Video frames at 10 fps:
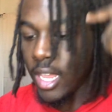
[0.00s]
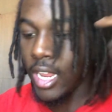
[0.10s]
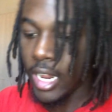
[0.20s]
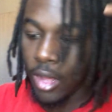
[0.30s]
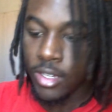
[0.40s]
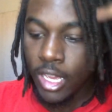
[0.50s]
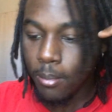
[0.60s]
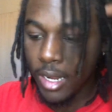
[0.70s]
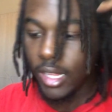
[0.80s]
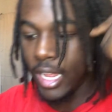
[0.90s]
and then I'll gank
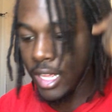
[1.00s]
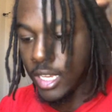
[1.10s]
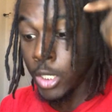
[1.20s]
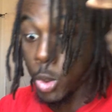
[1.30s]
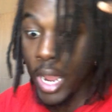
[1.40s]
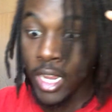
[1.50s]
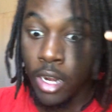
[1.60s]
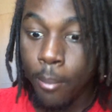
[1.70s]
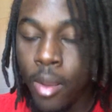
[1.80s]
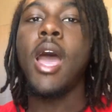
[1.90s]
mid lane and get dragon
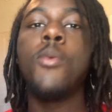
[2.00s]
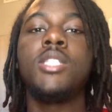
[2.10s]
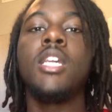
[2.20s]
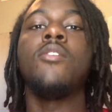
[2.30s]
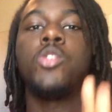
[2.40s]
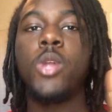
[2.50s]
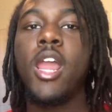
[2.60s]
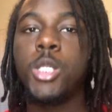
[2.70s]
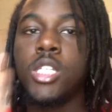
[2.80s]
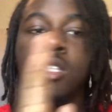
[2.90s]
and bomb. I was thinking of
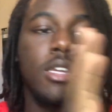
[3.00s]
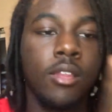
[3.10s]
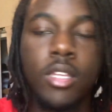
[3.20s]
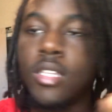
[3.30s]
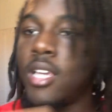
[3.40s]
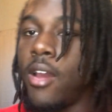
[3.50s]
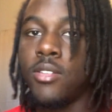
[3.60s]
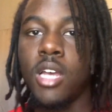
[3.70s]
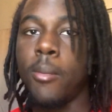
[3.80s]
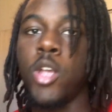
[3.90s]
strategies throughout the entire
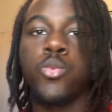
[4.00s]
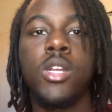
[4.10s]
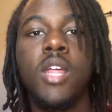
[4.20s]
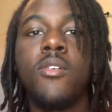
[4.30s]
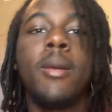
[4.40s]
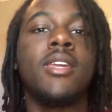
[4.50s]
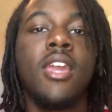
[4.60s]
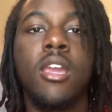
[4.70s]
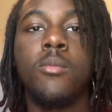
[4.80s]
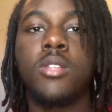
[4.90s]
time. I was reliving my
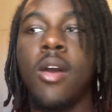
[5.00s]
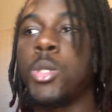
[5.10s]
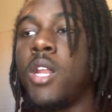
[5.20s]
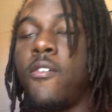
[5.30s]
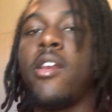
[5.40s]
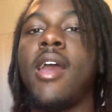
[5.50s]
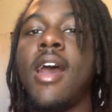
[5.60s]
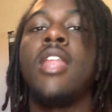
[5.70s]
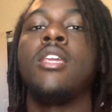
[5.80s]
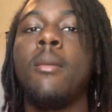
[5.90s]
games. I was trying to figure out
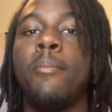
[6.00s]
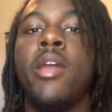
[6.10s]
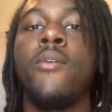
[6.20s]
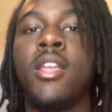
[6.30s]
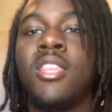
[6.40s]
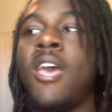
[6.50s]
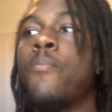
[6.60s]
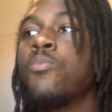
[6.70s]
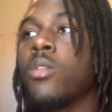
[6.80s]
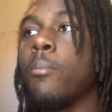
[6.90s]
how to get better at
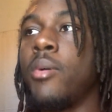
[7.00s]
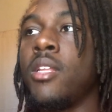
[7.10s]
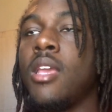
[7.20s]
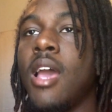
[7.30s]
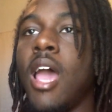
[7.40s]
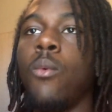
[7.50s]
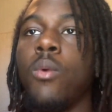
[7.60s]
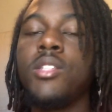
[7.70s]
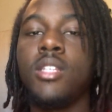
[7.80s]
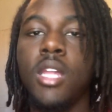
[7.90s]
that, but I
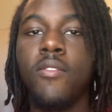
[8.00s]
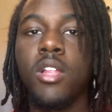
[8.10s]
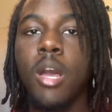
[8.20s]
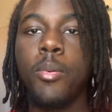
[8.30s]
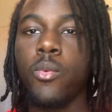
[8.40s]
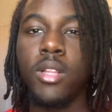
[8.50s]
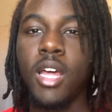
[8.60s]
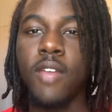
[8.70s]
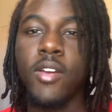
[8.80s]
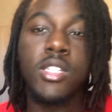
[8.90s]
wasn't leveling up in real
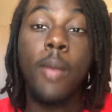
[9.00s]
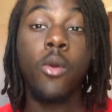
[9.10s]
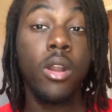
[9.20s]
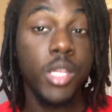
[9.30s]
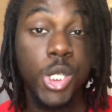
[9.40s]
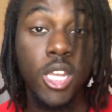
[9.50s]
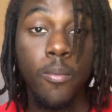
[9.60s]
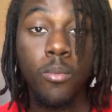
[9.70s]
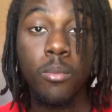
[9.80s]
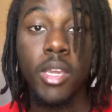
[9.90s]
life. I stopped going to the
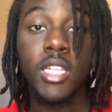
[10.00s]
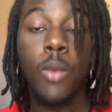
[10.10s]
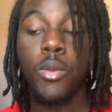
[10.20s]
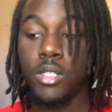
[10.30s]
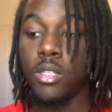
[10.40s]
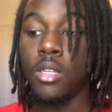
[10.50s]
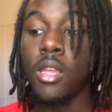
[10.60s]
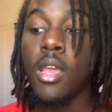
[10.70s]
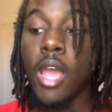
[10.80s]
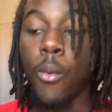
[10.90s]
gym because I went to
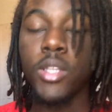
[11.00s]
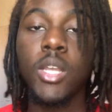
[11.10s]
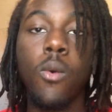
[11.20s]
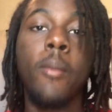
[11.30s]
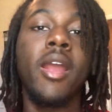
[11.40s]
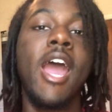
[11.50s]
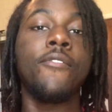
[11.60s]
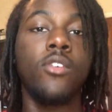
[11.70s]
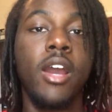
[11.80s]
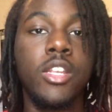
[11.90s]
I worked at Walmart
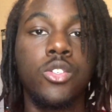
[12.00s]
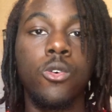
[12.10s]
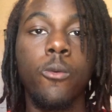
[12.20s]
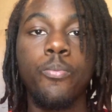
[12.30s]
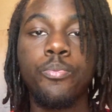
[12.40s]
after high school,